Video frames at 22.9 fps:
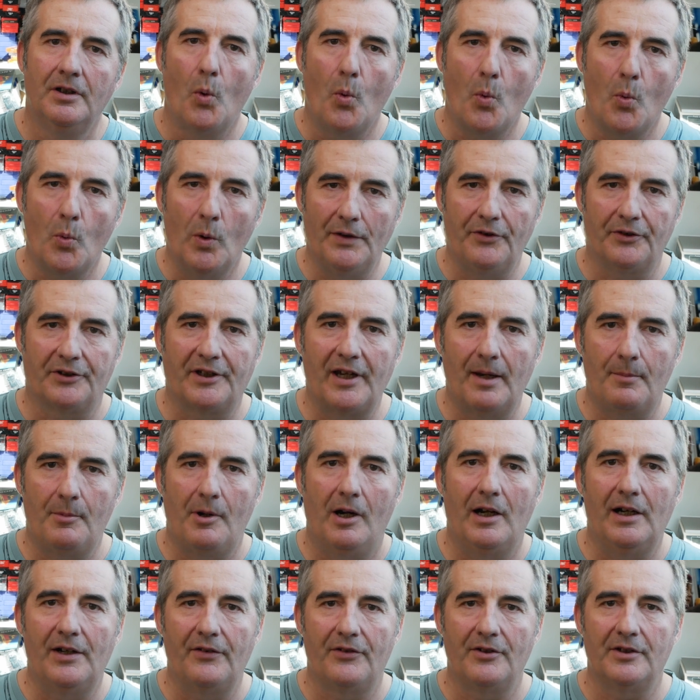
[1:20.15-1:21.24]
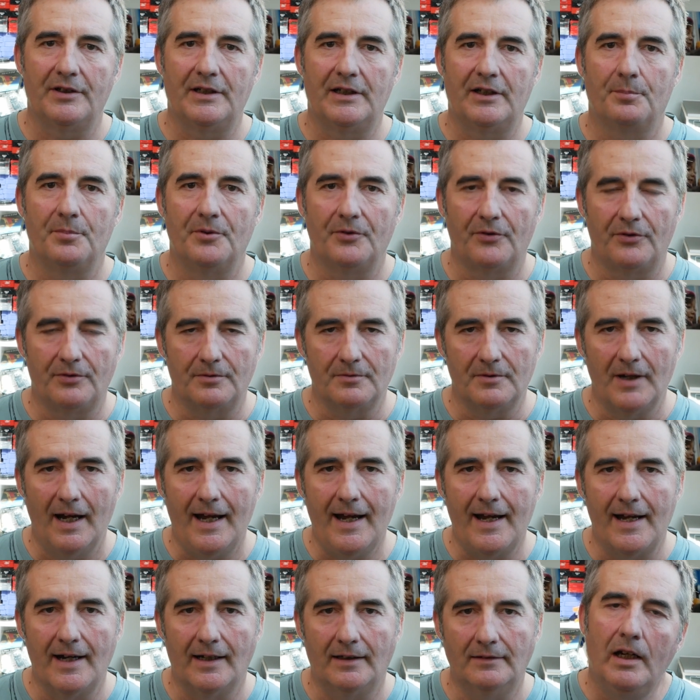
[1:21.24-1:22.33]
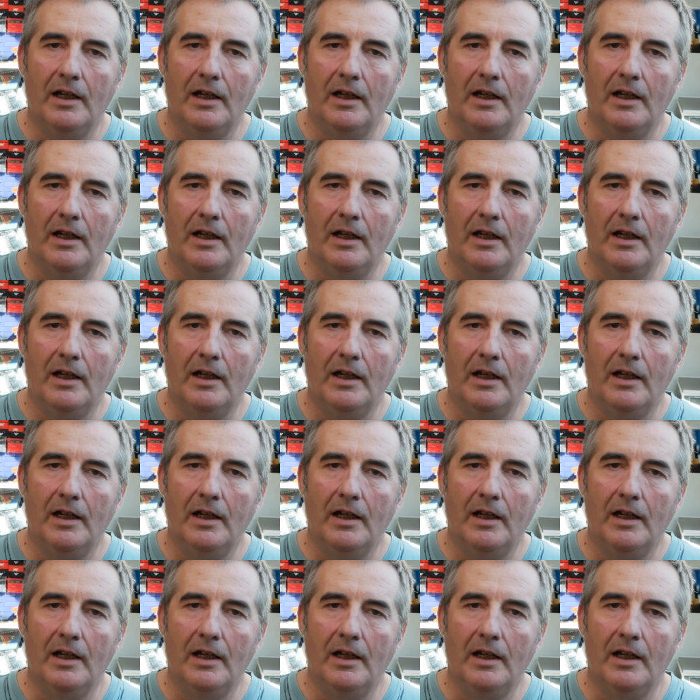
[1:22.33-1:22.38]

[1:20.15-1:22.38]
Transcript: when the camera is not exposed to air.